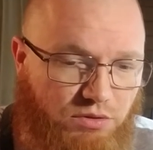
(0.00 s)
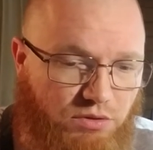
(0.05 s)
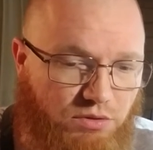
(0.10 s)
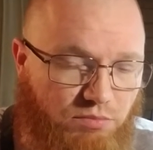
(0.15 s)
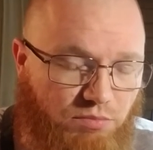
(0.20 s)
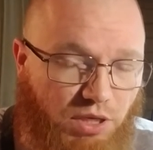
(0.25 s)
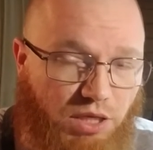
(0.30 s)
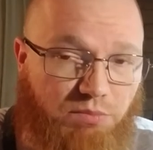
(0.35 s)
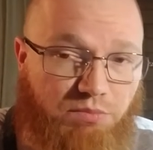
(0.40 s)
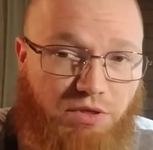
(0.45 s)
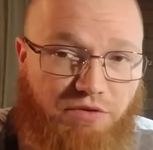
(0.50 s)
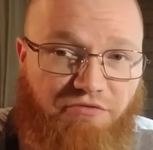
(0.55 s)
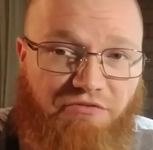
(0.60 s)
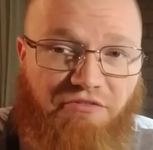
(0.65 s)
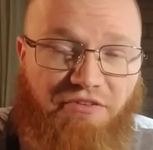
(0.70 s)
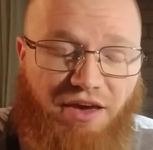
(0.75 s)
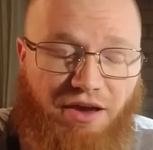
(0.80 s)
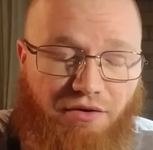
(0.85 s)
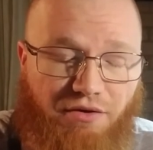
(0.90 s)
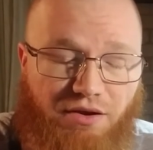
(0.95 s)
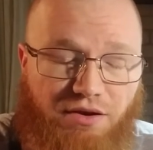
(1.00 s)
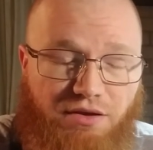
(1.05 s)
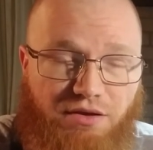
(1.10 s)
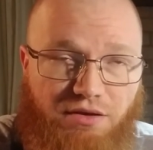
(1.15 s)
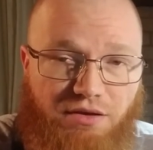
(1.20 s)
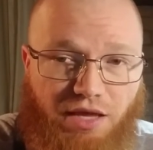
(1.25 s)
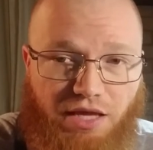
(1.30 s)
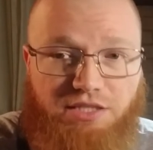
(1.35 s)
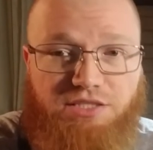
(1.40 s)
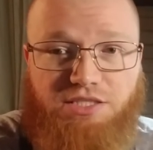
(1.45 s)
made me very,
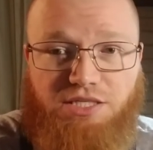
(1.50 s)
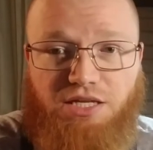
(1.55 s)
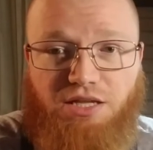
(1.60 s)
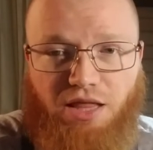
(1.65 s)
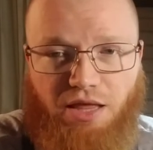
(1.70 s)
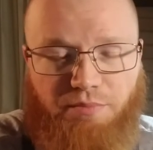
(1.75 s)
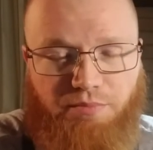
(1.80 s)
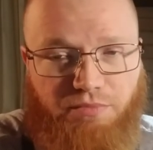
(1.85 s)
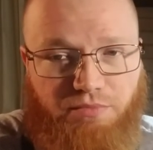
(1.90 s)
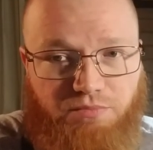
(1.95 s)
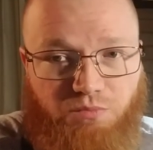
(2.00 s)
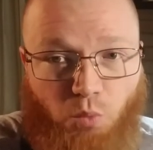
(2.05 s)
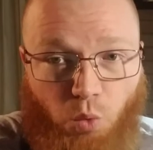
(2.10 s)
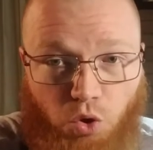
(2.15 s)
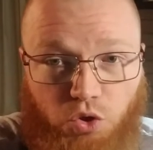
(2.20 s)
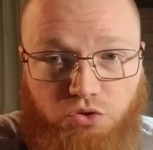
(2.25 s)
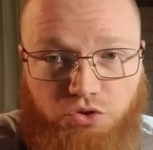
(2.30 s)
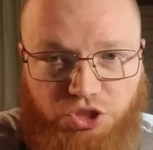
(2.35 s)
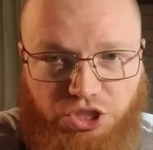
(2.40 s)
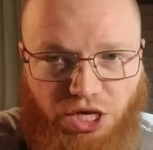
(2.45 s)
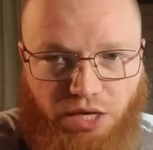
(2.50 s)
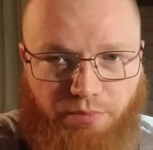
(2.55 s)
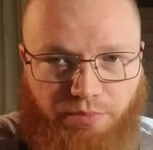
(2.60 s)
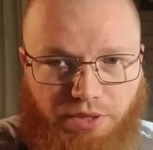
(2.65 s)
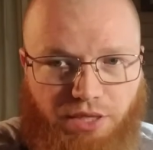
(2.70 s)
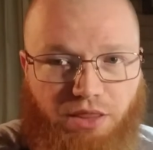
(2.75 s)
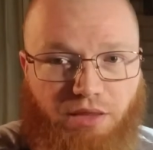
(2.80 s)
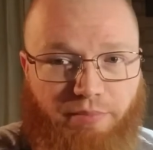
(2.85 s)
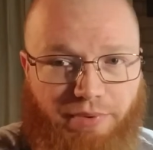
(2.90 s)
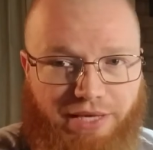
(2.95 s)
and still I'm, world
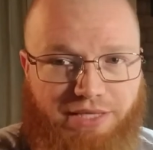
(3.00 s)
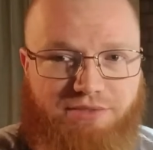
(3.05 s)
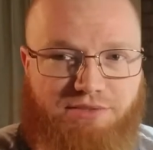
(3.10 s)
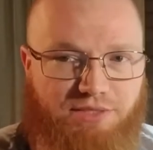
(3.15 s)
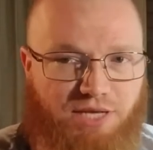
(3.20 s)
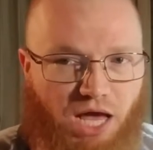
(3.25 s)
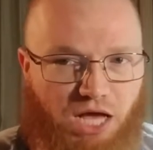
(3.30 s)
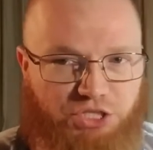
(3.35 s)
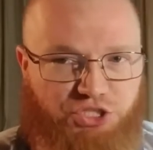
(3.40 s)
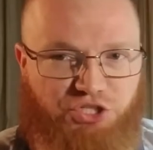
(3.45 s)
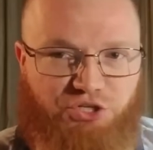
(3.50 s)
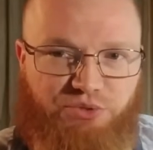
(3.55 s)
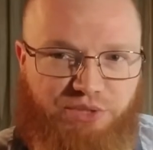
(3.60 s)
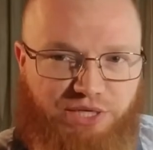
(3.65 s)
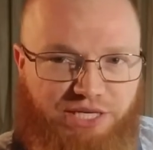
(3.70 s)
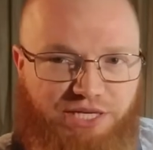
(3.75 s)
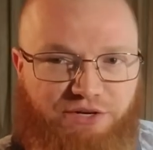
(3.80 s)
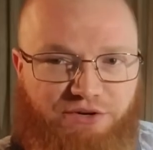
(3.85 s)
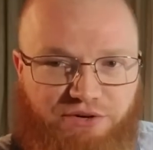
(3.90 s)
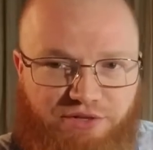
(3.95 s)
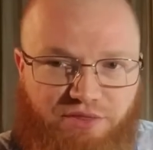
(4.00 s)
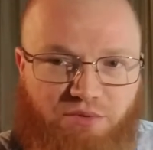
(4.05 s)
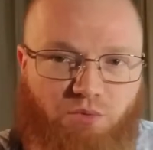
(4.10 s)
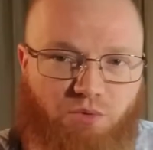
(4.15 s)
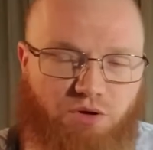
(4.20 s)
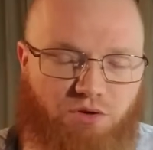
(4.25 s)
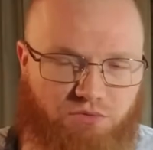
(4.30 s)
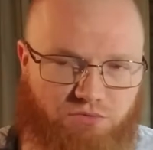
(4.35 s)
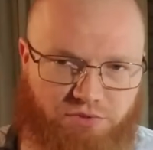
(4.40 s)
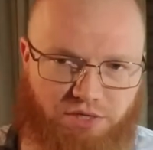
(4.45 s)
champion, the best nacho eater in the
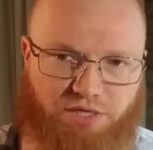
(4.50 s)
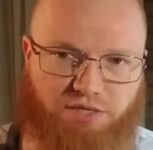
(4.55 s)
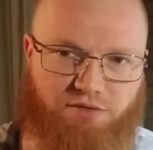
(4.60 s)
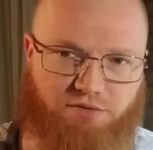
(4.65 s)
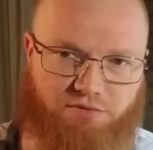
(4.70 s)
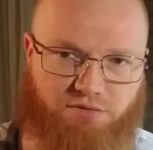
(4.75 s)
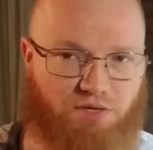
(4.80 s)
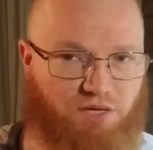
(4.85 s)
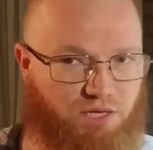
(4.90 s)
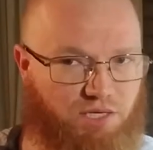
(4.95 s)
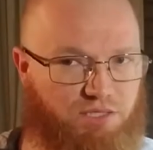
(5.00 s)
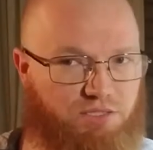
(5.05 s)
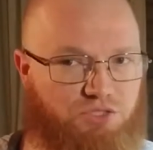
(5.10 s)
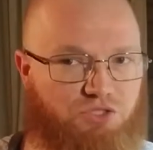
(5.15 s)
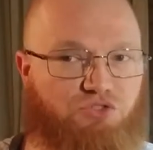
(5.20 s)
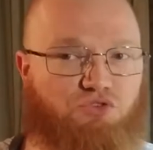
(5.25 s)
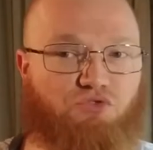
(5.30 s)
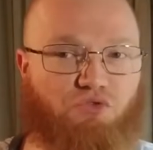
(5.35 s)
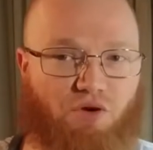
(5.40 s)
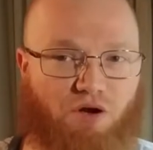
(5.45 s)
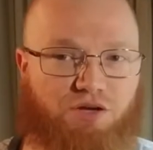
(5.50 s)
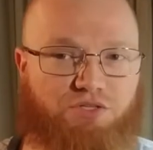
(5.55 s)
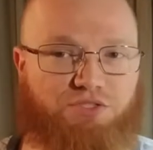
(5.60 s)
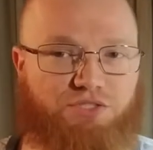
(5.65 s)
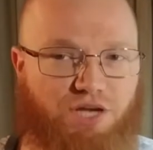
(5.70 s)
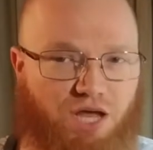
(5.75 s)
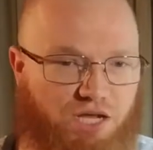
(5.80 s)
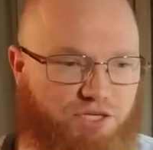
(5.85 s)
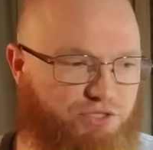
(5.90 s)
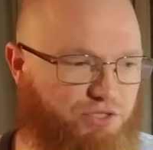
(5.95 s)
world, right? I can just crush
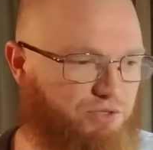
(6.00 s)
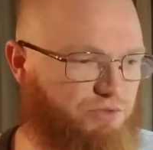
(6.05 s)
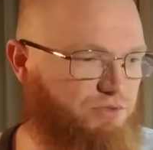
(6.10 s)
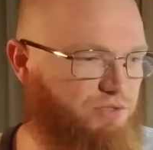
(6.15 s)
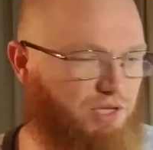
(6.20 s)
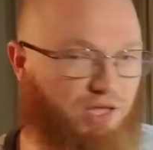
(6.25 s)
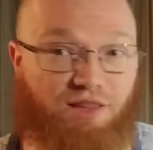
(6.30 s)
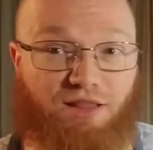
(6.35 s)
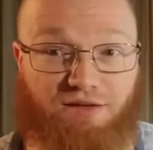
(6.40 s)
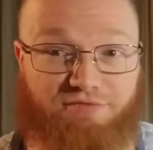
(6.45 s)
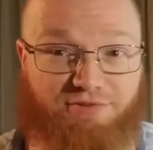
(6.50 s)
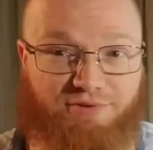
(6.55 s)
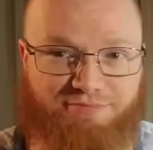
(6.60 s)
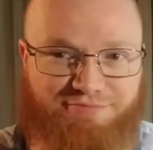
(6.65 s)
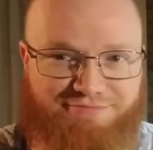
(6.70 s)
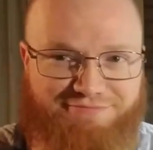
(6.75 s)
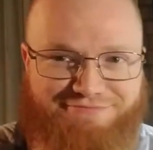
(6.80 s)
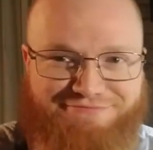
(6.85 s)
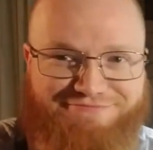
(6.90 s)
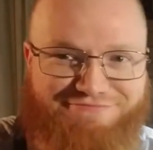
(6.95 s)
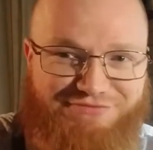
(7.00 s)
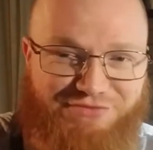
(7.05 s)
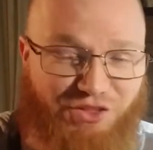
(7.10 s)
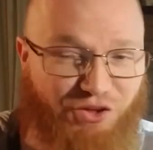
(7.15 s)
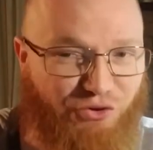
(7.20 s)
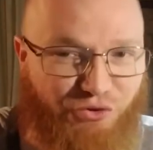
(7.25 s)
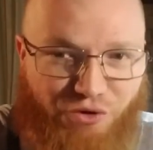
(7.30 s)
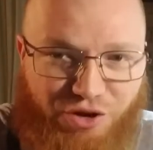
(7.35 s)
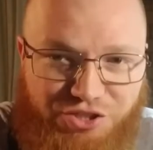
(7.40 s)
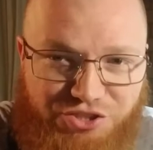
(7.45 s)
nachos. I love them. They're
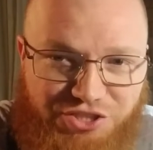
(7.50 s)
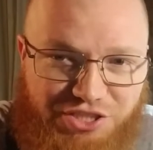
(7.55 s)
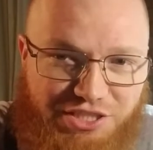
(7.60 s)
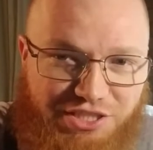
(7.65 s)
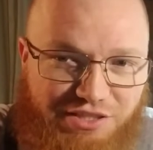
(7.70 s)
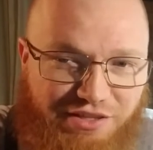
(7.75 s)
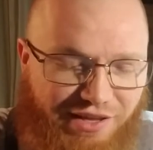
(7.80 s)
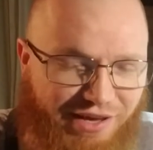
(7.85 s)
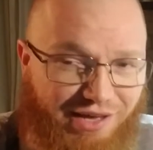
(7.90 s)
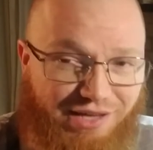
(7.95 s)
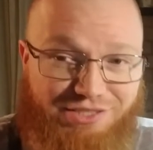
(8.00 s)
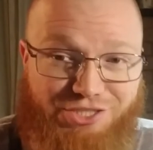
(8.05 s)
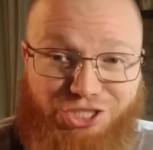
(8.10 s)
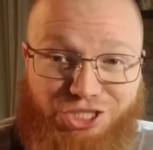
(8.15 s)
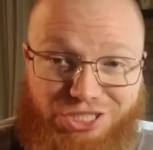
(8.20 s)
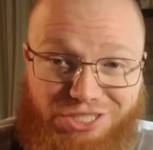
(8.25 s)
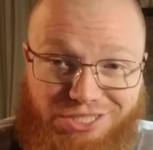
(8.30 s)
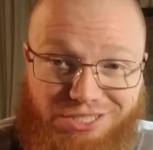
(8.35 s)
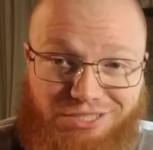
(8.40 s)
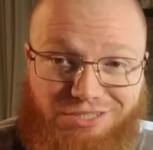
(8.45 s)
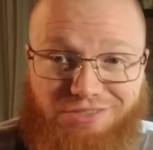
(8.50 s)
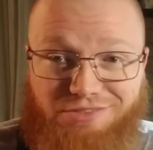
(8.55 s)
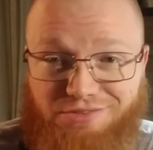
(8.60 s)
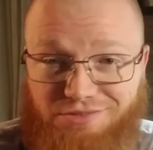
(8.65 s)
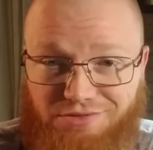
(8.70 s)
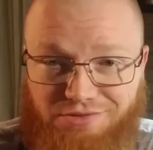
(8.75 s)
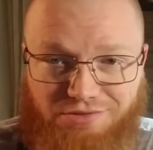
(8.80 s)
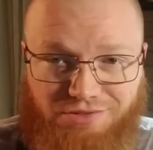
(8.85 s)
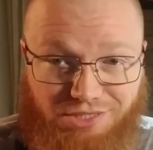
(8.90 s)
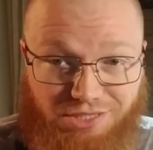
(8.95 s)
crunchy, they got cheese,
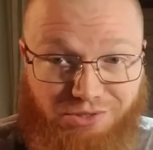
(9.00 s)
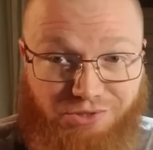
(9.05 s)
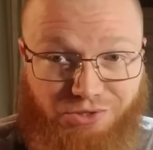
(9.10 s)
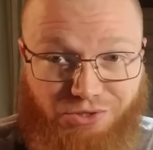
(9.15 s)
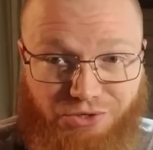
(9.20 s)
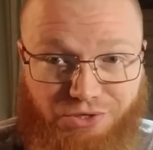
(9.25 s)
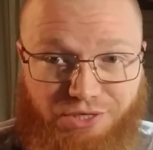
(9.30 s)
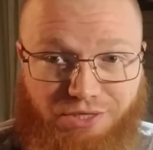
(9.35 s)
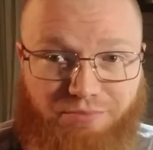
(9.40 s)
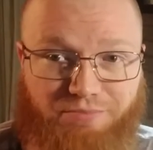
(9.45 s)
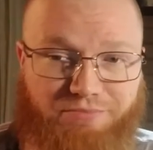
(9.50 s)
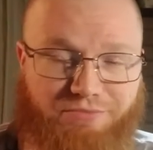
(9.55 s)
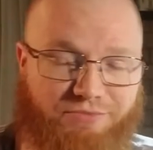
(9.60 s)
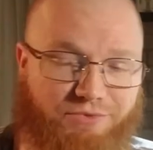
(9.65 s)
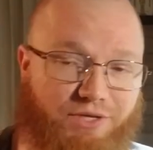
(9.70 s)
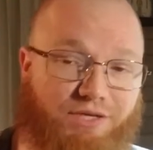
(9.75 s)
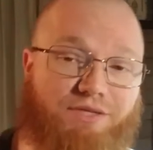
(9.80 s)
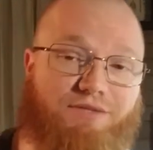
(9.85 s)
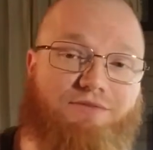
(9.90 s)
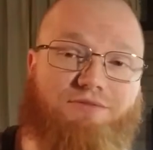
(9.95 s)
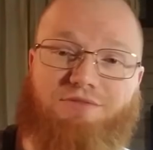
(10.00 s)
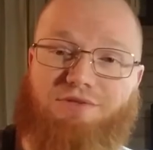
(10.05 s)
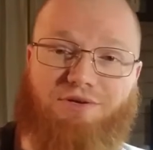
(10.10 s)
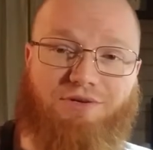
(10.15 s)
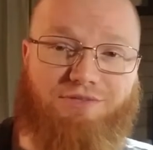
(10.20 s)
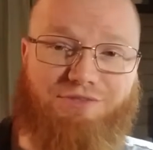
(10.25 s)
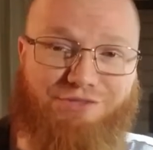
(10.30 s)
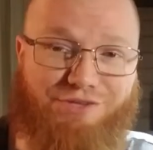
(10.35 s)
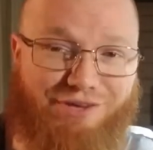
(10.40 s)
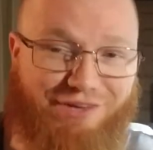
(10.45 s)
sour cream, right? So
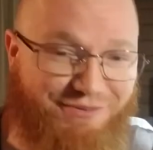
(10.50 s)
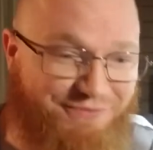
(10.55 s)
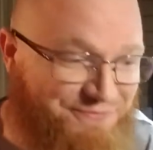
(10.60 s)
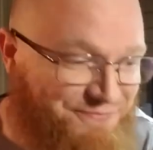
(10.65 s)
it's good.